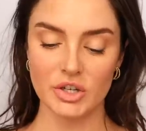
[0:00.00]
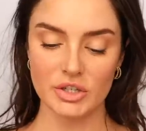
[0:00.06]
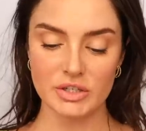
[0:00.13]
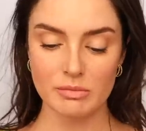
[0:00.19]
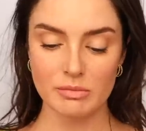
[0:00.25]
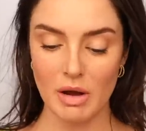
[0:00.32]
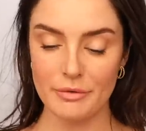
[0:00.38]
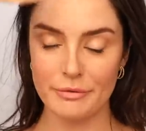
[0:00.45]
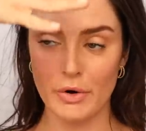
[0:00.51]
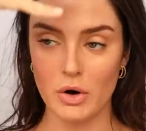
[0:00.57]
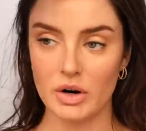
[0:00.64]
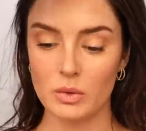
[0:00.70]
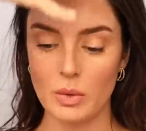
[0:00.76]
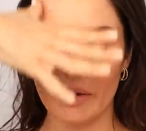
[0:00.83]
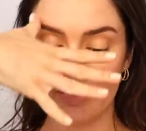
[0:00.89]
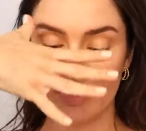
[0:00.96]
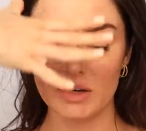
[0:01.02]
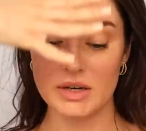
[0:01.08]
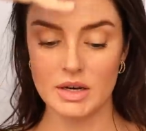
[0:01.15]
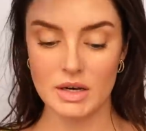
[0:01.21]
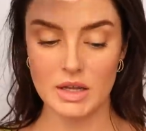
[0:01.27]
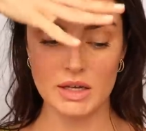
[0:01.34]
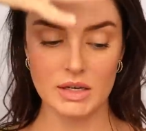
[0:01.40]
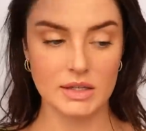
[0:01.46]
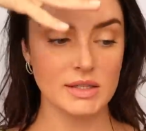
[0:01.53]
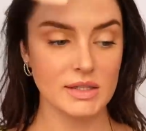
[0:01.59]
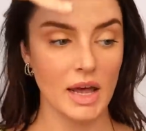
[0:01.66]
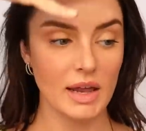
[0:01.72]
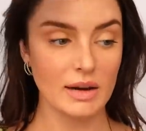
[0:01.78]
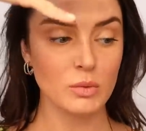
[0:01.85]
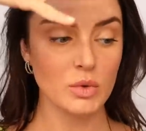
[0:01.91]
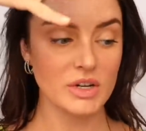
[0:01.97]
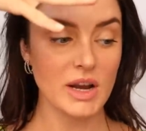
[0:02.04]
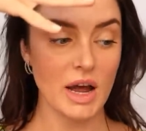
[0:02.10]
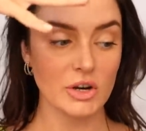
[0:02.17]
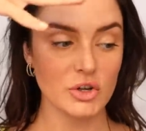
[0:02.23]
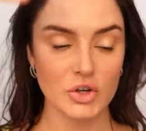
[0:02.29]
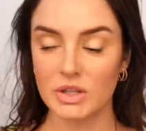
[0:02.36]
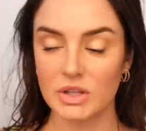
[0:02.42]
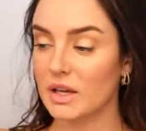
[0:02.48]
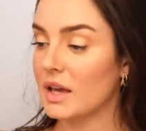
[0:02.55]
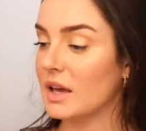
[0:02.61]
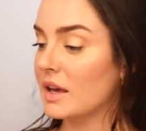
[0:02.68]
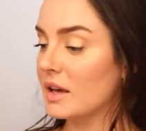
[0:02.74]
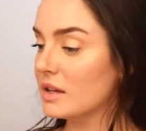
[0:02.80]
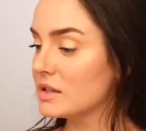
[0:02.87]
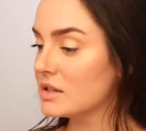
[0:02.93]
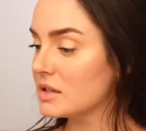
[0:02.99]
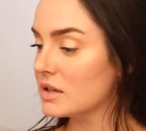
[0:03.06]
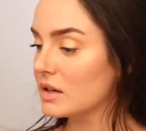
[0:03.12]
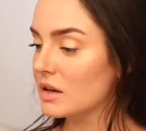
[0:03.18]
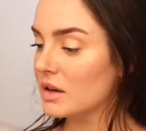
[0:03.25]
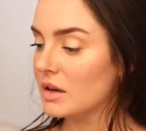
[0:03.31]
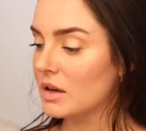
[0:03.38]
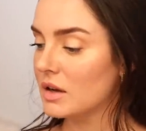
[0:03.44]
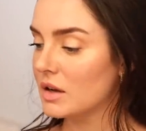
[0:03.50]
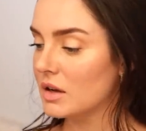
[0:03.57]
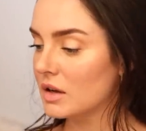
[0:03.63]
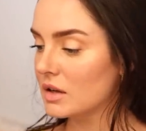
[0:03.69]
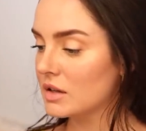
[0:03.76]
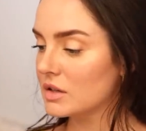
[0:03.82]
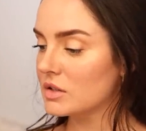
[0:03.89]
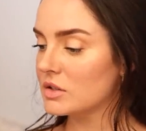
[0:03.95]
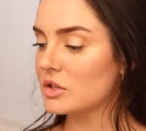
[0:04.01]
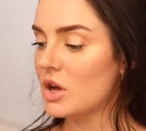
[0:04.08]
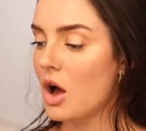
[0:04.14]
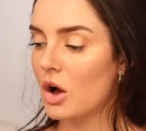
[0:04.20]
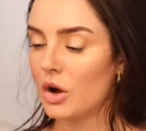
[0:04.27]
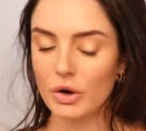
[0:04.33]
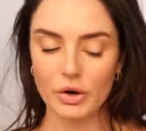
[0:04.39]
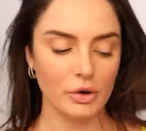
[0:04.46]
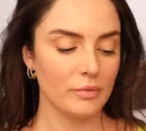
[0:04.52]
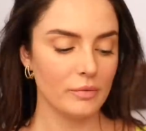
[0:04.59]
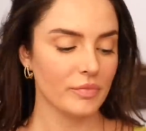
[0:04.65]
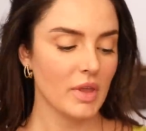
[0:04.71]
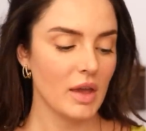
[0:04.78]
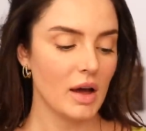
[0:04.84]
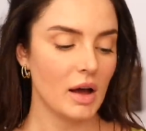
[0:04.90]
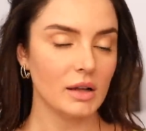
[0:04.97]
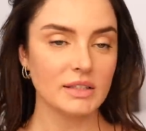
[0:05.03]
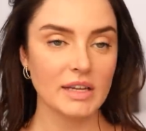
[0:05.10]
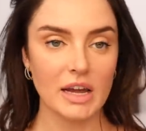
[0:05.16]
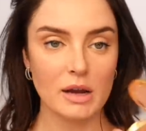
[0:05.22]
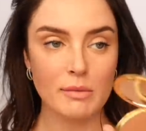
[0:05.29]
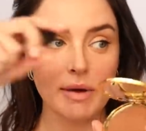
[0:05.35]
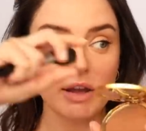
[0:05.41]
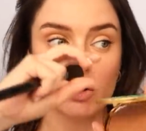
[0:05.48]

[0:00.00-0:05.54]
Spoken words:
just on my forehead where the sun would naturally hit. So I'll take my